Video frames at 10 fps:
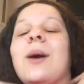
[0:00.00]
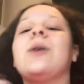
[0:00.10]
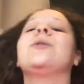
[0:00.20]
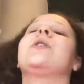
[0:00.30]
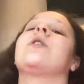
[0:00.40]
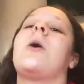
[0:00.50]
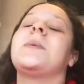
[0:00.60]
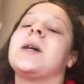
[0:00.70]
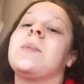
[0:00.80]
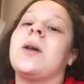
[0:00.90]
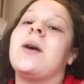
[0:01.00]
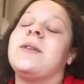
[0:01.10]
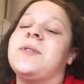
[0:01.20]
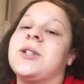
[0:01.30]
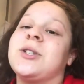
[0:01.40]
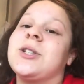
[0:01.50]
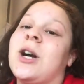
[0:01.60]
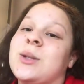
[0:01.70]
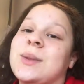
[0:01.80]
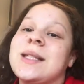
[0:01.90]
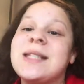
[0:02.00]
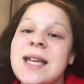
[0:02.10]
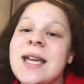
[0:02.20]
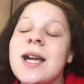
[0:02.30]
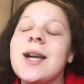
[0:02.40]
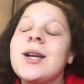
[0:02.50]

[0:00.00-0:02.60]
and also comment down below any videos you guys want to see.